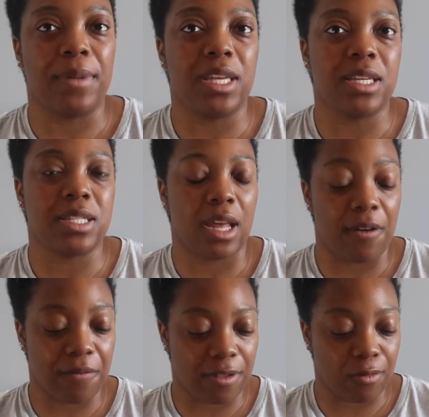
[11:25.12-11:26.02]
he is an
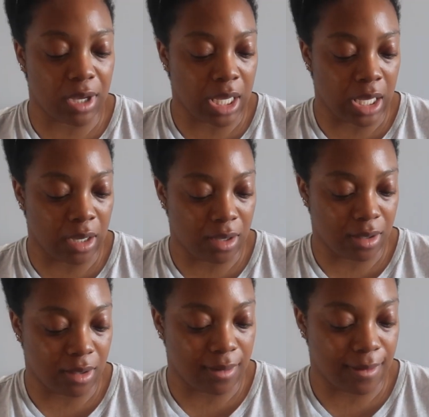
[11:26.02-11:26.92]
F3
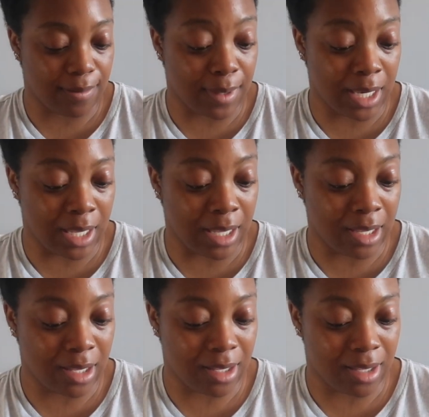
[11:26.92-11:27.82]

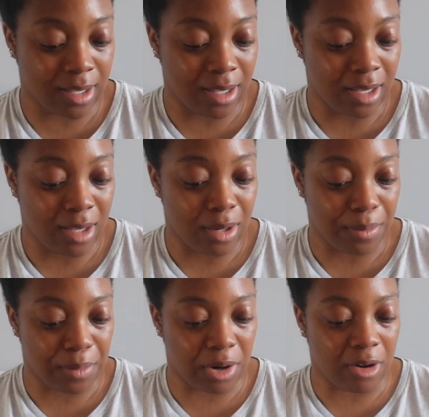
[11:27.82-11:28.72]
Mini
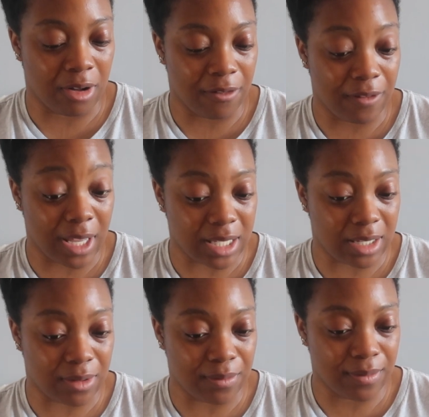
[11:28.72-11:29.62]
Merle
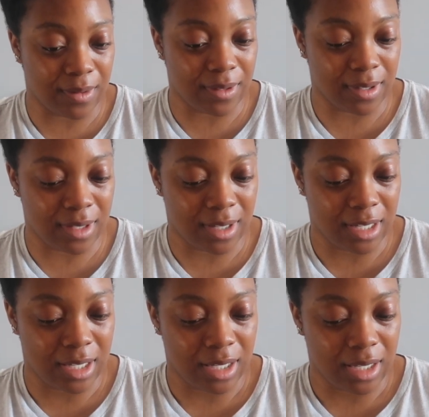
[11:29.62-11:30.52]
Phantom
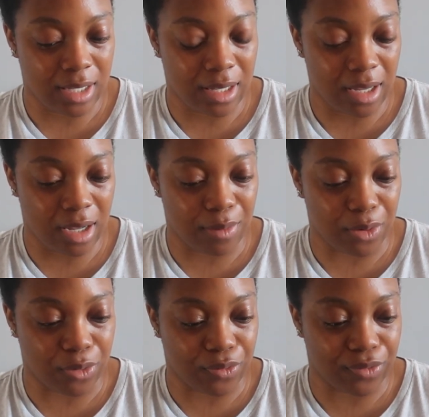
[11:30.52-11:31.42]

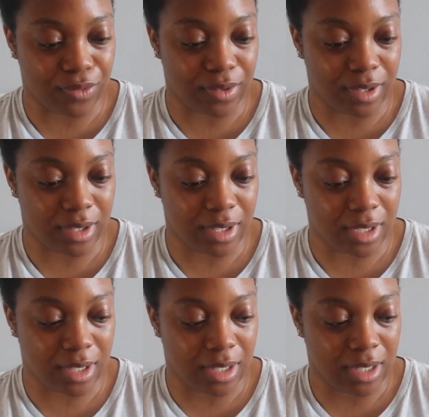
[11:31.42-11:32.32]
Cockapoo.
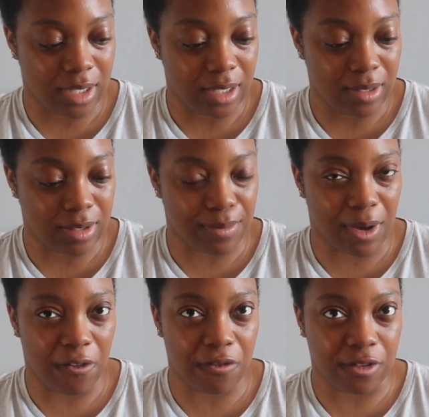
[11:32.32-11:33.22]
It was a
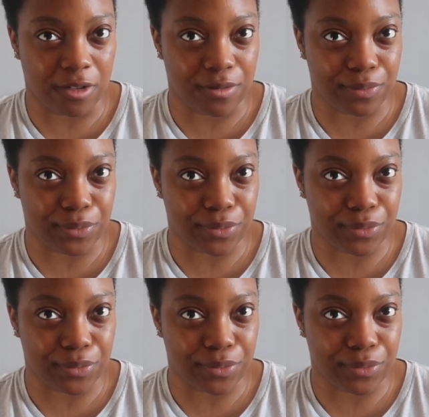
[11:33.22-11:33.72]
mouthful